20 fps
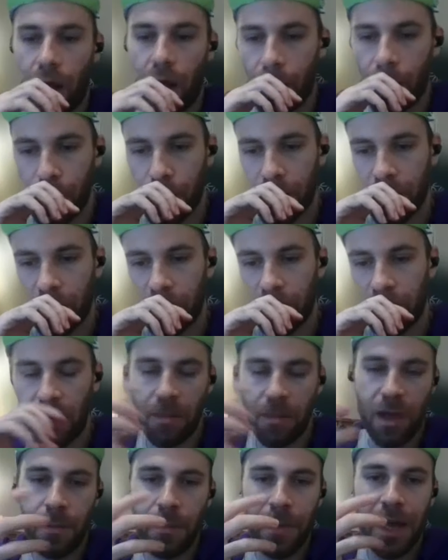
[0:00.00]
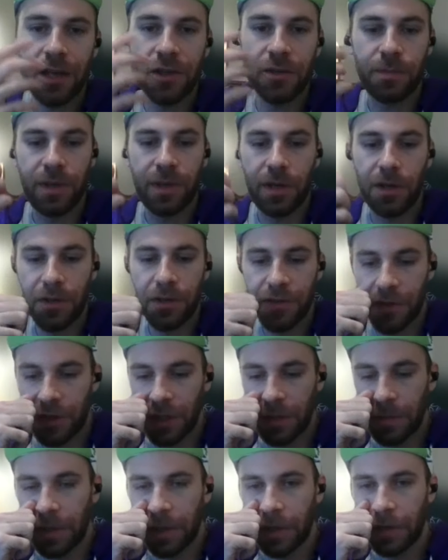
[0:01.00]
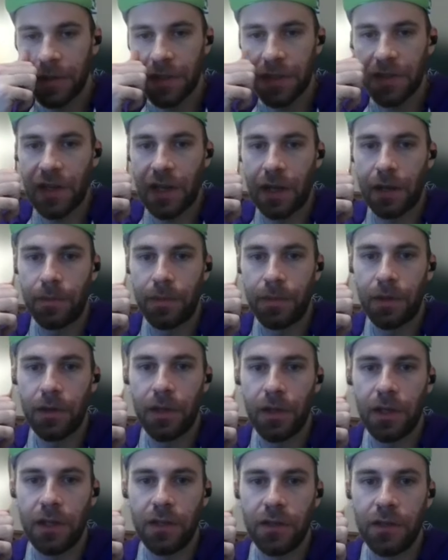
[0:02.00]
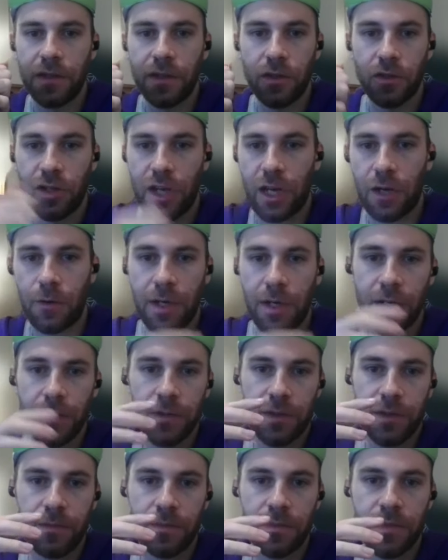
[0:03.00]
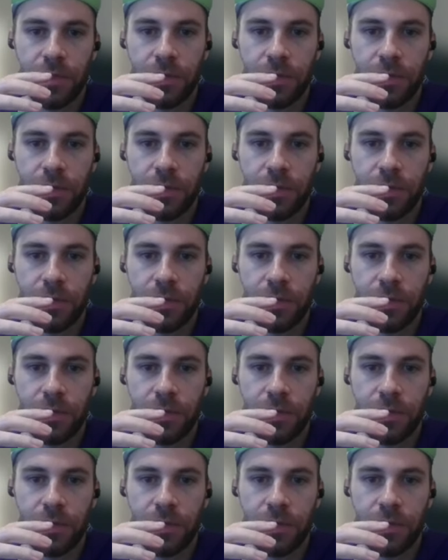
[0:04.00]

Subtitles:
Uh, in my experience, the typical example is the chain rings.